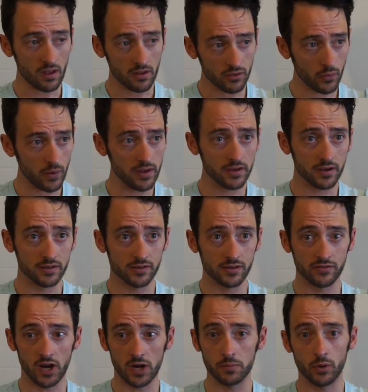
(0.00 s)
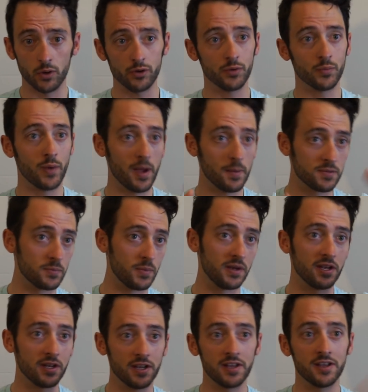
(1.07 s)
the way you can sort of upload your maps, ping
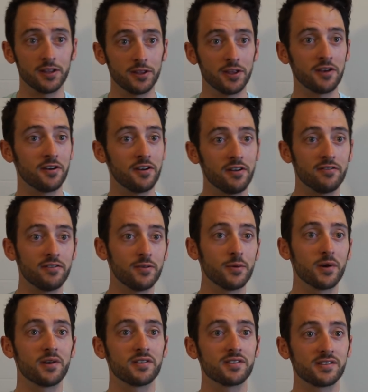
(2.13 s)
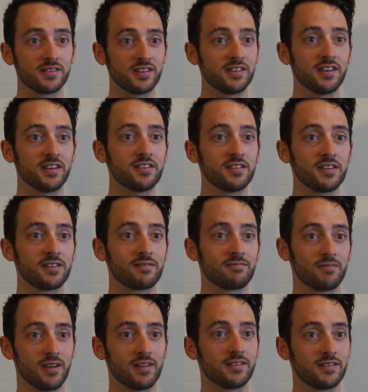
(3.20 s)
it here, there and everywhere, it's
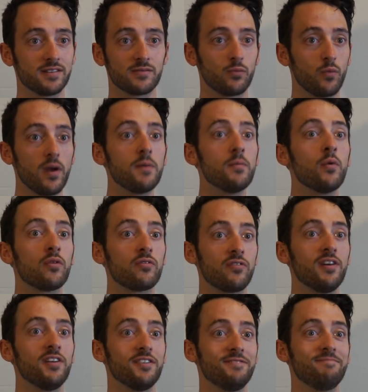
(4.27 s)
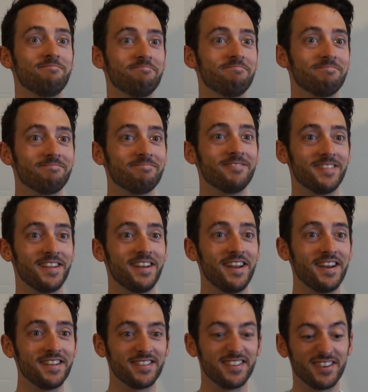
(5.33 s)
just way more fun than
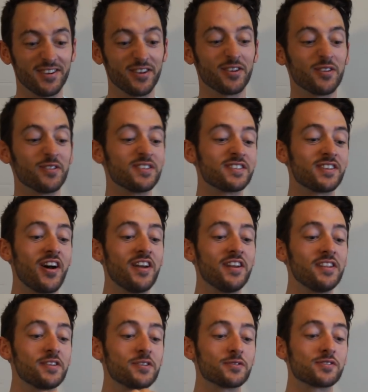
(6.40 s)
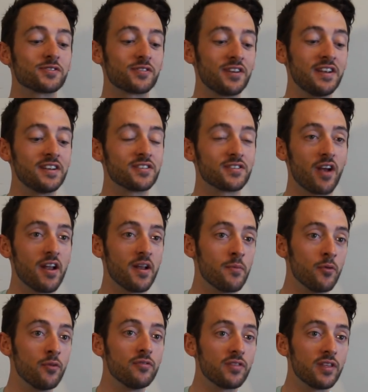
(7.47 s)
anything. You're not on this tiny little screen trying to
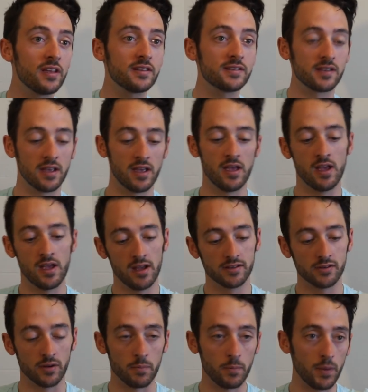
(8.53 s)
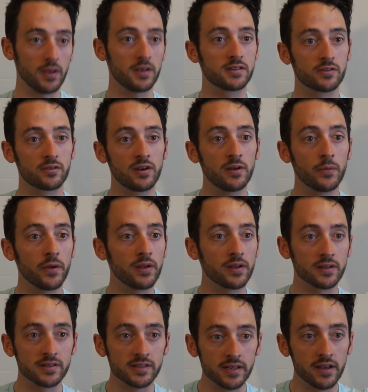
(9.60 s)
move things. It's on a big screen where you
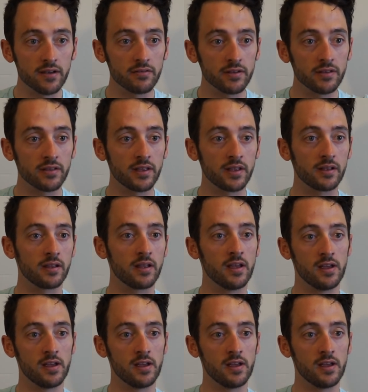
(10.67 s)
can see everything.